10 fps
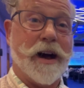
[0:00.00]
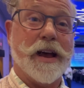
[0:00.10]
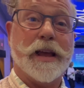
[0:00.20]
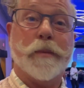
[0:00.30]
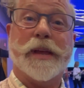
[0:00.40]

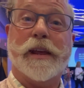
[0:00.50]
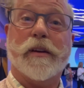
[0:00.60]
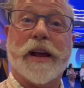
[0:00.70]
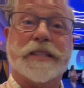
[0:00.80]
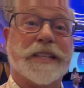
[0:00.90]
I am
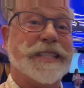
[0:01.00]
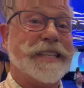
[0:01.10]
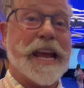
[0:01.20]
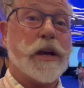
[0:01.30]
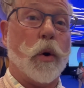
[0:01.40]
here as a
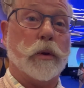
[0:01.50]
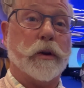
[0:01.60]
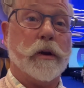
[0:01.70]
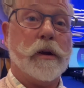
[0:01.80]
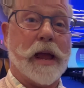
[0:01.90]

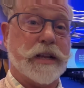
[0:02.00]
stakeholder,